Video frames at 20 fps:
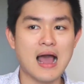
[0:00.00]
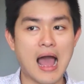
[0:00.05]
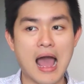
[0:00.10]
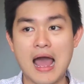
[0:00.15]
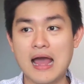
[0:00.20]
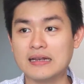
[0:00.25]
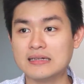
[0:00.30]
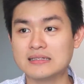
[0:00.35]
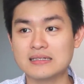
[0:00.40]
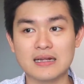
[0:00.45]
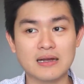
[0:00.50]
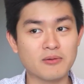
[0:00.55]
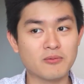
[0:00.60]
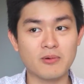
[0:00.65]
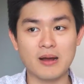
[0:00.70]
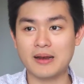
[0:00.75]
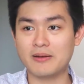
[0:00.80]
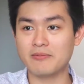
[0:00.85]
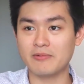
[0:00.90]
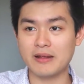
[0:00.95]
And
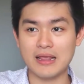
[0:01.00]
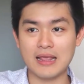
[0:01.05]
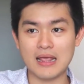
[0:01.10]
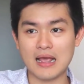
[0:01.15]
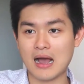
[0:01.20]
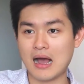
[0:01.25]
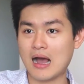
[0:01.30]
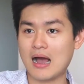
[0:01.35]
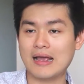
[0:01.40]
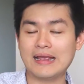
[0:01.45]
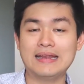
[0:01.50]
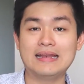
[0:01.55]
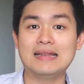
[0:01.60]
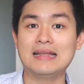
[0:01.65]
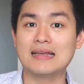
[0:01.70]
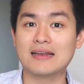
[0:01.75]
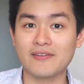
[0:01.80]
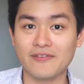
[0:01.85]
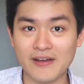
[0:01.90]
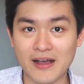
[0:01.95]
when we are in
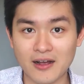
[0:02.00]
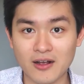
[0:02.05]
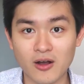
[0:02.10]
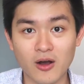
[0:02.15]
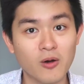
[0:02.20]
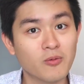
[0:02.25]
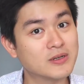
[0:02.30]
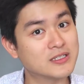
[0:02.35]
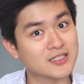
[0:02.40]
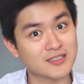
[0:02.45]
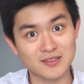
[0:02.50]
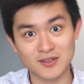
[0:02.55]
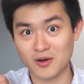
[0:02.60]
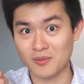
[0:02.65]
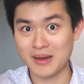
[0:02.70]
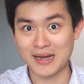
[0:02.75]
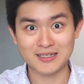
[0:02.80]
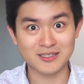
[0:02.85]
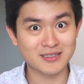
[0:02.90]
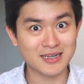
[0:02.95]
need of alcohol, we just go
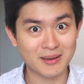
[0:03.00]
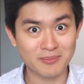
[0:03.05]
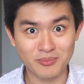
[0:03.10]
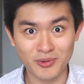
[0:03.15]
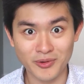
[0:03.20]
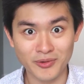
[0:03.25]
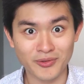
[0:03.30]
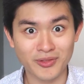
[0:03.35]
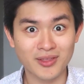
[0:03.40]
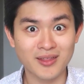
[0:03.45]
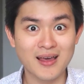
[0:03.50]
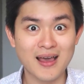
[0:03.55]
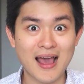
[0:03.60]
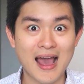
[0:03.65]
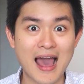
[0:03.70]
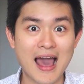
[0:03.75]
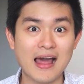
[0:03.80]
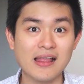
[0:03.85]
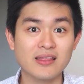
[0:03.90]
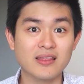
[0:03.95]
back to that booth.
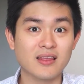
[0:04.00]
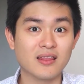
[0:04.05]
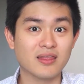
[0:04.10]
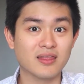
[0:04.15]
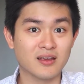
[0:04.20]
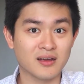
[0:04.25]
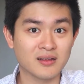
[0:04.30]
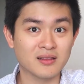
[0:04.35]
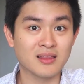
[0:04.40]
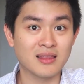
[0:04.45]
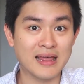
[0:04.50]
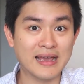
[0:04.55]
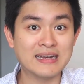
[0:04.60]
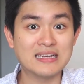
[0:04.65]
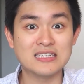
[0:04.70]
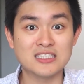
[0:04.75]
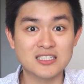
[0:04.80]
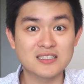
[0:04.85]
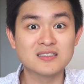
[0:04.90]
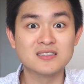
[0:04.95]
And the
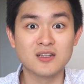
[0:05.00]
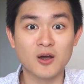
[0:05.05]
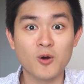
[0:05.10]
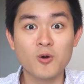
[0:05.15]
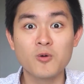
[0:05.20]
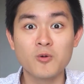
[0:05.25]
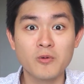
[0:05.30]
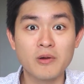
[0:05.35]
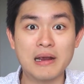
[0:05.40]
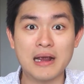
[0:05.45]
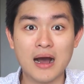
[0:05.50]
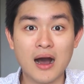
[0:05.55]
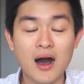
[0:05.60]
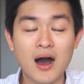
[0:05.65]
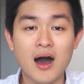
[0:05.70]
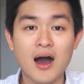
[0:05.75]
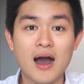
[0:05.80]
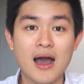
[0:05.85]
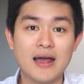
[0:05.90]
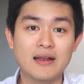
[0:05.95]
lady just know who we
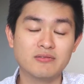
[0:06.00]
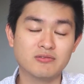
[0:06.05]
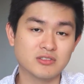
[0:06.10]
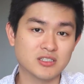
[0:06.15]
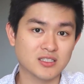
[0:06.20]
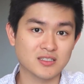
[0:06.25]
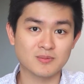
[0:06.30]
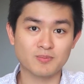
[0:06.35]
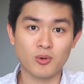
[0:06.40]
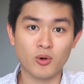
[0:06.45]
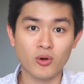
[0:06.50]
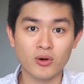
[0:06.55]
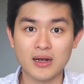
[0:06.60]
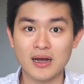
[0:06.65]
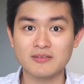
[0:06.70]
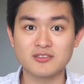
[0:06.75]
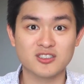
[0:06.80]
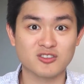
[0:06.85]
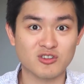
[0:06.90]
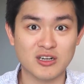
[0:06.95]
are and will just pour
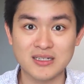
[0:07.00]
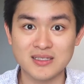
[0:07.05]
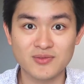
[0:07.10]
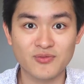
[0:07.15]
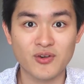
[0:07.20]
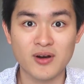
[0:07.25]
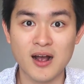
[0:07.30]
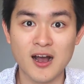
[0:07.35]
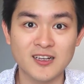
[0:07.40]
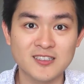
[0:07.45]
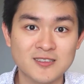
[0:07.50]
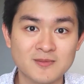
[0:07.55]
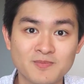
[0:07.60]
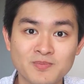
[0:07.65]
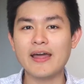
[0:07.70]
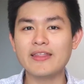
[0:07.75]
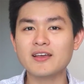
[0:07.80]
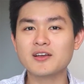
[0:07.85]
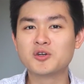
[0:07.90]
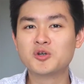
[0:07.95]
out drinks for us.
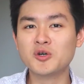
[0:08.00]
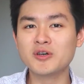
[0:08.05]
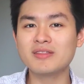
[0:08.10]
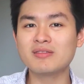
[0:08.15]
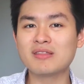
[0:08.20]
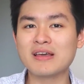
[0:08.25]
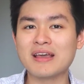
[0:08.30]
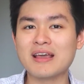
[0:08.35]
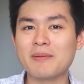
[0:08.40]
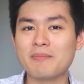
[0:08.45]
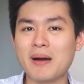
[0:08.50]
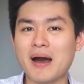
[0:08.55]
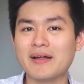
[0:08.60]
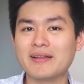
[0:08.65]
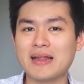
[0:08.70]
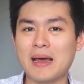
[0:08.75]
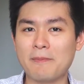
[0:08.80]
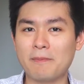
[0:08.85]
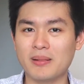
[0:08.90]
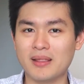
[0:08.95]
And the good thing
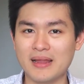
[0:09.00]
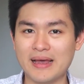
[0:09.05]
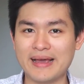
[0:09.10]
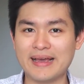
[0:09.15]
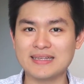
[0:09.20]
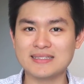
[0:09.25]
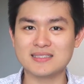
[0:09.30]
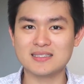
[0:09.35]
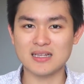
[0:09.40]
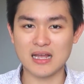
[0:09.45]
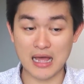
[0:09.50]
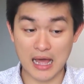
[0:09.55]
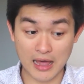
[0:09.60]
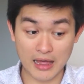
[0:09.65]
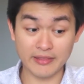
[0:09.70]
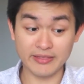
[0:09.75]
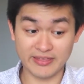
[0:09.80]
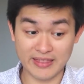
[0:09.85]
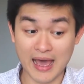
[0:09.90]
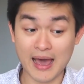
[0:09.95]
about that place,
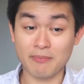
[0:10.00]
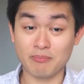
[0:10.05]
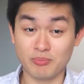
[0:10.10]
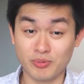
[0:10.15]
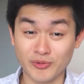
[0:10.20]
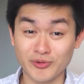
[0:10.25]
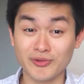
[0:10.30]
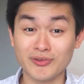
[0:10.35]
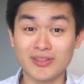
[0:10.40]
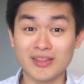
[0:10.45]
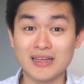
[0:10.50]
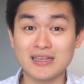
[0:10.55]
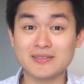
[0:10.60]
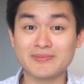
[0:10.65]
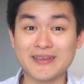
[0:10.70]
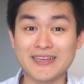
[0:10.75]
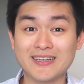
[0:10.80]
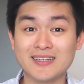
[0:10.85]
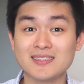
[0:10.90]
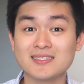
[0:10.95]
that booth, is
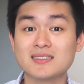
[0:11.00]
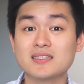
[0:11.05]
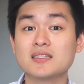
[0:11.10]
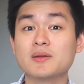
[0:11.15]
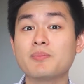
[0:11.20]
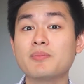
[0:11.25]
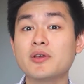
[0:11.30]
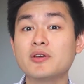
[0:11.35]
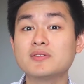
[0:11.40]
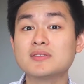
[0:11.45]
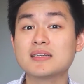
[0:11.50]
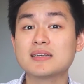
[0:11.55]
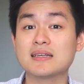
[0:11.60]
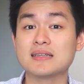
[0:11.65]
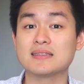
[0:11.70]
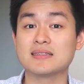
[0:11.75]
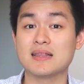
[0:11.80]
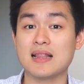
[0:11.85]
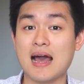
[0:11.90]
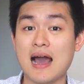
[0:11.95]
because the music
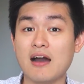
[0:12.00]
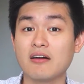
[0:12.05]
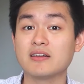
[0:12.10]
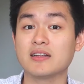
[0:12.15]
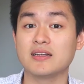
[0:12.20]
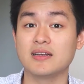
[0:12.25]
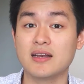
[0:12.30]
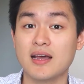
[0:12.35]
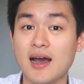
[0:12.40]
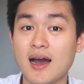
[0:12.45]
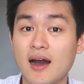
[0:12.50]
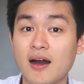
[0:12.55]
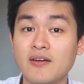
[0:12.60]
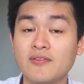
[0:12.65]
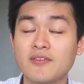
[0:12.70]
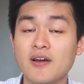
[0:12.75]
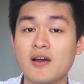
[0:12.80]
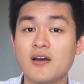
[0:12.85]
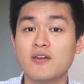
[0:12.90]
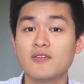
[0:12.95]
is loud
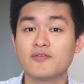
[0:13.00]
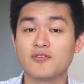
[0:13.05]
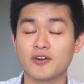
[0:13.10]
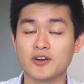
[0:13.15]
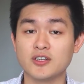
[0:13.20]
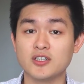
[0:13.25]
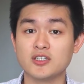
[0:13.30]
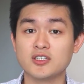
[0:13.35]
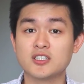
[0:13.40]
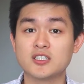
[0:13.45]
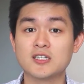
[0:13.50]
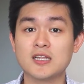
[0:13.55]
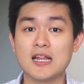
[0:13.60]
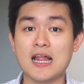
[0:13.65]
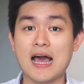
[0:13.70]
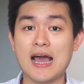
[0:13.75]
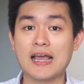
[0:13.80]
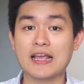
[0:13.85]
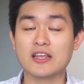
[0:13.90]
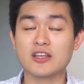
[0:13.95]
enough for you to
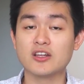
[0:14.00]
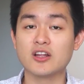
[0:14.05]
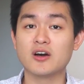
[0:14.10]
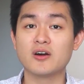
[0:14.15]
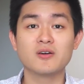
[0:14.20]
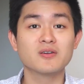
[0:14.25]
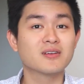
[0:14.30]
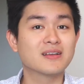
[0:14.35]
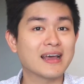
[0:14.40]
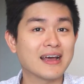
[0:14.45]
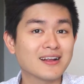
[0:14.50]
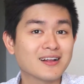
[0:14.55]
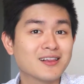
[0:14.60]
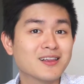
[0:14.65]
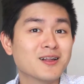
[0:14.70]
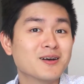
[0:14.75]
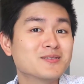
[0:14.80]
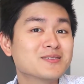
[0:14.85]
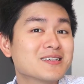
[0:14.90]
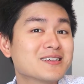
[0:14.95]
like, you know, get
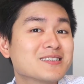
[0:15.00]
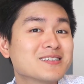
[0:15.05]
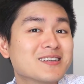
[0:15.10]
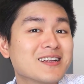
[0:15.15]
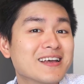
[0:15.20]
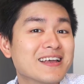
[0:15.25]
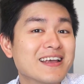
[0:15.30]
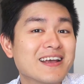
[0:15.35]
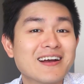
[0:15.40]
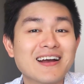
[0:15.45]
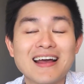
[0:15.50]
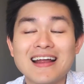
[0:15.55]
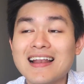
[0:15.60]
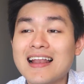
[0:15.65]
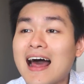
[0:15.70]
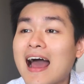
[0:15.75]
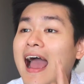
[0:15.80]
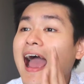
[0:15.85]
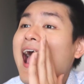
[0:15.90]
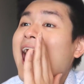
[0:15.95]
closer to the ear and
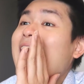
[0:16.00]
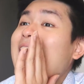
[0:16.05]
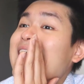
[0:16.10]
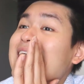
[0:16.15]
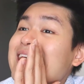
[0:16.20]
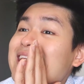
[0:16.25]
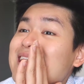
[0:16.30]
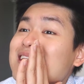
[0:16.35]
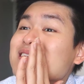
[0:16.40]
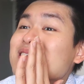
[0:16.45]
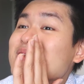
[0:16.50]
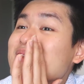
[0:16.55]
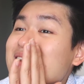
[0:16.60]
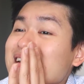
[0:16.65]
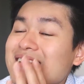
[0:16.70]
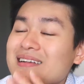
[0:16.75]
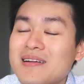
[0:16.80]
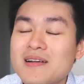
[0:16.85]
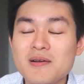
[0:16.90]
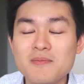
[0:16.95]
like, hey, blah, blah,
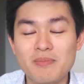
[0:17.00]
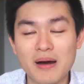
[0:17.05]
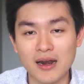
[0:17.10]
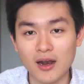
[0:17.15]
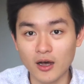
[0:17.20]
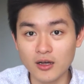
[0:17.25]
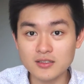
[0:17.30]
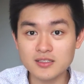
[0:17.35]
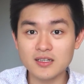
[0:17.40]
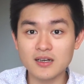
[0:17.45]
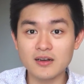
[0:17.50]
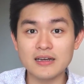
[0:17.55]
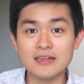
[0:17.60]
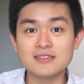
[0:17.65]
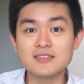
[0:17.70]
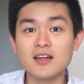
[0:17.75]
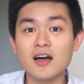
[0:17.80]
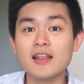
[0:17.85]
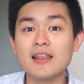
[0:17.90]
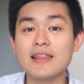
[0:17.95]
blah. But also
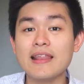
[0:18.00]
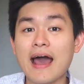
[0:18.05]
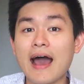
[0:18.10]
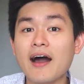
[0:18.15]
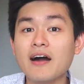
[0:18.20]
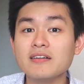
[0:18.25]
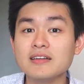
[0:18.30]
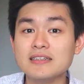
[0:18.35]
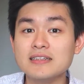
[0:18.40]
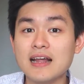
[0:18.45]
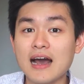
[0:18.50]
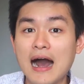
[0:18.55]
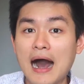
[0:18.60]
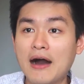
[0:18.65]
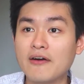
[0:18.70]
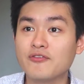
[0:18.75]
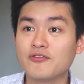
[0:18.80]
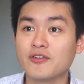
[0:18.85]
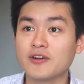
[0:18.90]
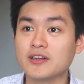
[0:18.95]
it's not loud
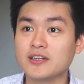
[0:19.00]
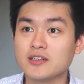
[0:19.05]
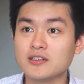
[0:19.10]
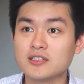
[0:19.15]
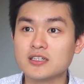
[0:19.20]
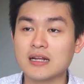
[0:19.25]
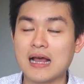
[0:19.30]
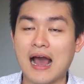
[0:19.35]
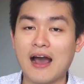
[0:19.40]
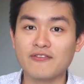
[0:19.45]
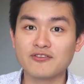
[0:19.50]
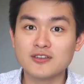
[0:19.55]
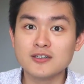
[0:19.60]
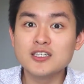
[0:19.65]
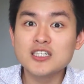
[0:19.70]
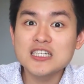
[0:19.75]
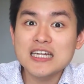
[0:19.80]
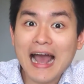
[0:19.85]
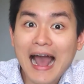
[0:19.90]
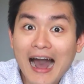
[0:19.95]
enough for you to have to
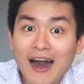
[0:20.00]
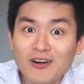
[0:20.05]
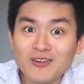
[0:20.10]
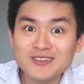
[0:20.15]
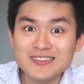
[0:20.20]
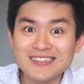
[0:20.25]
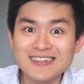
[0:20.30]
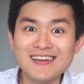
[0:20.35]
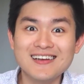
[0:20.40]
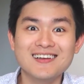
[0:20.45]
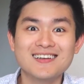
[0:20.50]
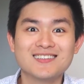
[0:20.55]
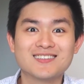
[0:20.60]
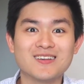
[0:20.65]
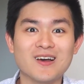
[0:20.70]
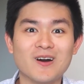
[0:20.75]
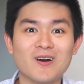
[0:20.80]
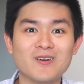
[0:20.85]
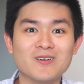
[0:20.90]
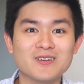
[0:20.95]
shout.
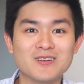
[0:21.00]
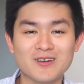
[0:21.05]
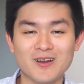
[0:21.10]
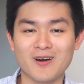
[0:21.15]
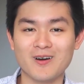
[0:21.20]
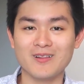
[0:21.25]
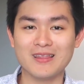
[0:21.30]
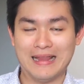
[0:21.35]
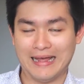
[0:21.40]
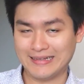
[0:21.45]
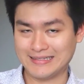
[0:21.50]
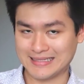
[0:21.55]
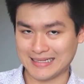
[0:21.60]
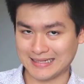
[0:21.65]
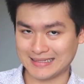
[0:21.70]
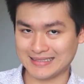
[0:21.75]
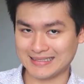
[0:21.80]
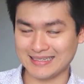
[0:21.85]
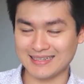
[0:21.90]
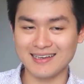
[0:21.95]
So, you know, less
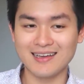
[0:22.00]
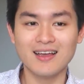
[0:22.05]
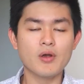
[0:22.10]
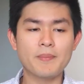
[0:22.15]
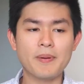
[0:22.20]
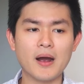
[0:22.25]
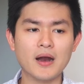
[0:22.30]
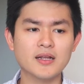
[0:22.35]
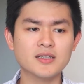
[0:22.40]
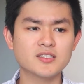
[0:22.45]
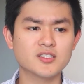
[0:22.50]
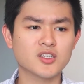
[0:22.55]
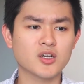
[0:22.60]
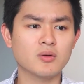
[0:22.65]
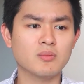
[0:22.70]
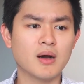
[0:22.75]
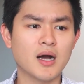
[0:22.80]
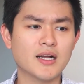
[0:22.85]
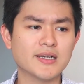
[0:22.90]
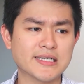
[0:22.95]
sexy. We partied so
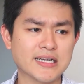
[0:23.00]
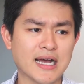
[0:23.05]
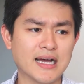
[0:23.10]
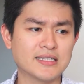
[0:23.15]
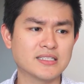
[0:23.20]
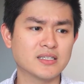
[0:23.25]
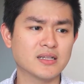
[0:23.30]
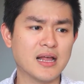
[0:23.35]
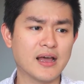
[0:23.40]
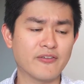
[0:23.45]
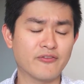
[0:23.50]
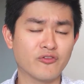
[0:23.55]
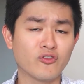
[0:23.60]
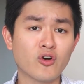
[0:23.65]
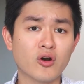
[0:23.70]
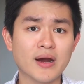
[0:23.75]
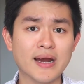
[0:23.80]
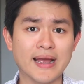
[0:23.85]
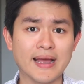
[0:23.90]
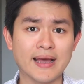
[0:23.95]
much until like
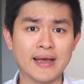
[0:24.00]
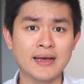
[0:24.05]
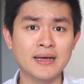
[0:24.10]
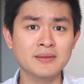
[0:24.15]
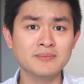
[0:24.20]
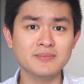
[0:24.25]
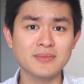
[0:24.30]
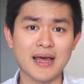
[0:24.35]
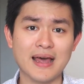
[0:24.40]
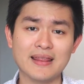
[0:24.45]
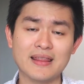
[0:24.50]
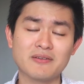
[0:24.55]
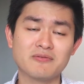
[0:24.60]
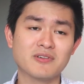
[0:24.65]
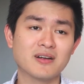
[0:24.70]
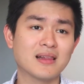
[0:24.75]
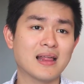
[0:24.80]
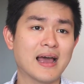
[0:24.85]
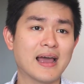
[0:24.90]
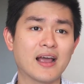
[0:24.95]
4 a.m. And then
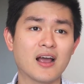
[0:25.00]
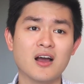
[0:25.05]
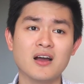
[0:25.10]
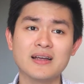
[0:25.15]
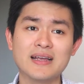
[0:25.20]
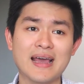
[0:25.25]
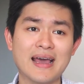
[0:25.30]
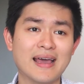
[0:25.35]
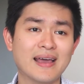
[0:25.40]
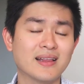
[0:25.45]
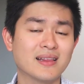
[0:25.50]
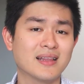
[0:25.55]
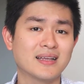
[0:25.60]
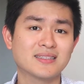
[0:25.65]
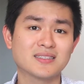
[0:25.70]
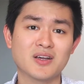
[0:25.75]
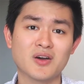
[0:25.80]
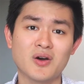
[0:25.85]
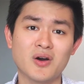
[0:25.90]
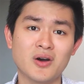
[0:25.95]
we're like, okay,
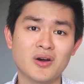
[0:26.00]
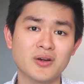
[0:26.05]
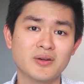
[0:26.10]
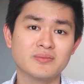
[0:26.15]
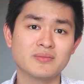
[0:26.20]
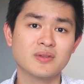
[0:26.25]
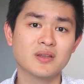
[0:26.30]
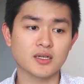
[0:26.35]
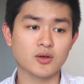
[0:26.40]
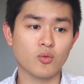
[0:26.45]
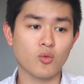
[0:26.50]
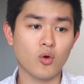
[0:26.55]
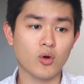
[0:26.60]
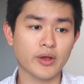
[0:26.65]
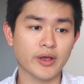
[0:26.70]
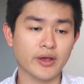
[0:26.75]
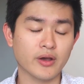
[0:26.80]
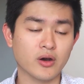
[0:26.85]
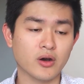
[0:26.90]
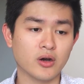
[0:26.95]
let's go home. Started
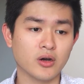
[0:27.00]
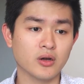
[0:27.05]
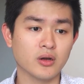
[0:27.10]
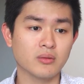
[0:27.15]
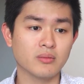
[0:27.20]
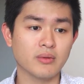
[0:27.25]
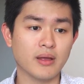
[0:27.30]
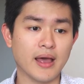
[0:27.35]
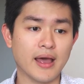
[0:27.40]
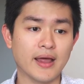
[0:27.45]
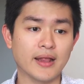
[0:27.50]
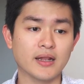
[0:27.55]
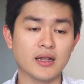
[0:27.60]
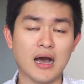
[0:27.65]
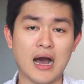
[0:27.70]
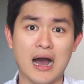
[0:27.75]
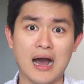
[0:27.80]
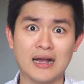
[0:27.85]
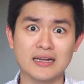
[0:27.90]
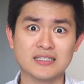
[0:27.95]
walking home and
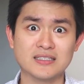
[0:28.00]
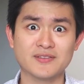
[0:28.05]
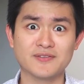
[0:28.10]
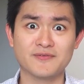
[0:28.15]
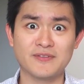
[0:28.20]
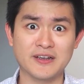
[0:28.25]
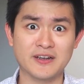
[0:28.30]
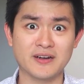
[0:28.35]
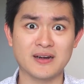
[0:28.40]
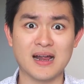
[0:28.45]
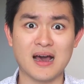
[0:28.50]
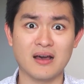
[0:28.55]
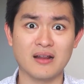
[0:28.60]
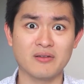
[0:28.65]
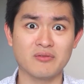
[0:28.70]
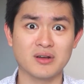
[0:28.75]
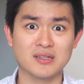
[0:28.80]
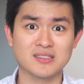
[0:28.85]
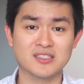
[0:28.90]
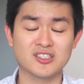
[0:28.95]
I just figured out
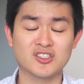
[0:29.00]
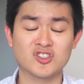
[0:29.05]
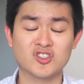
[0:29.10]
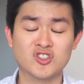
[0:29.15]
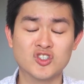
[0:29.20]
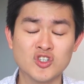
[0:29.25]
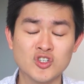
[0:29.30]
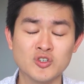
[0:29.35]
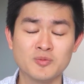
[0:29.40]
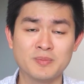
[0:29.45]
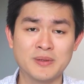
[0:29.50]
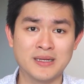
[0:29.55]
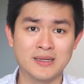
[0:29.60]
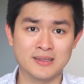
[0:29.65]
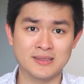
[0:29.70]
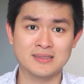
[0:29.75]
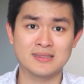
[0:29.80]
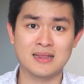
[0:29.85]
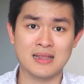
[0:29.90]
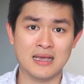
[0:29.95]
it was the
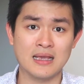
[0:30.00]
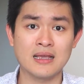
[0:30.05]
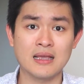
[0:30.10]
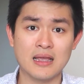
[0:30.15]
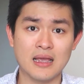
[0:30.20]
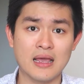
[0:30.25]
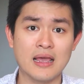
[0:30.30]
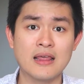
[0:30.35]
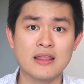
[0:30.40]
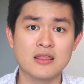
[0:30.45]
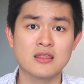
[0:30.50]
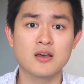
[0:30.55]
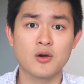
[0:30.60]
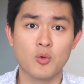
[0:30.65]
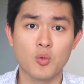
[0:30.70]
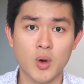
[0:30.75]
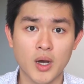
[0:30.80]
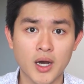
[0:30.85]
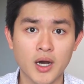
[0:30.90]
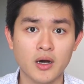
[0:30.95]
stupidest thing in the
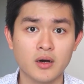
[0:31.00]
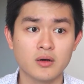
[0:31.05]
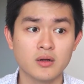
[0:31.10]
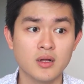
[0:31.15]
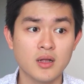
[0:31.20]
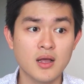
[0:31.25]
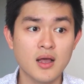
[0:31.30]
world.